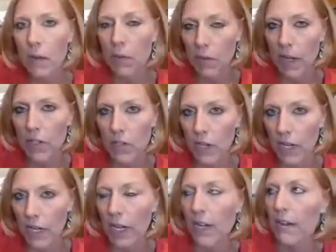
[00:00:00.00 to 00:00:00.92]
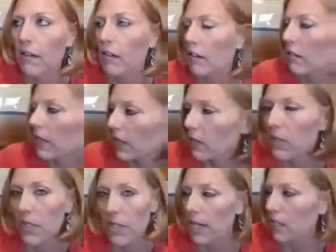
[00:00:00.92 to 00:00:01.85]
majoring in legal
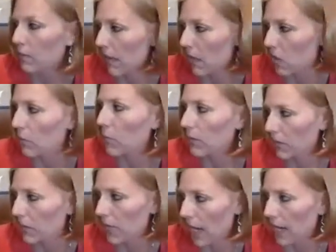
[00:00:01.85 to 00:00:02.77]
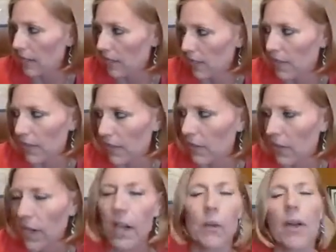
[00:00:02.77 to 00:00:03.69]
studies major in political science. I said that right? Okay.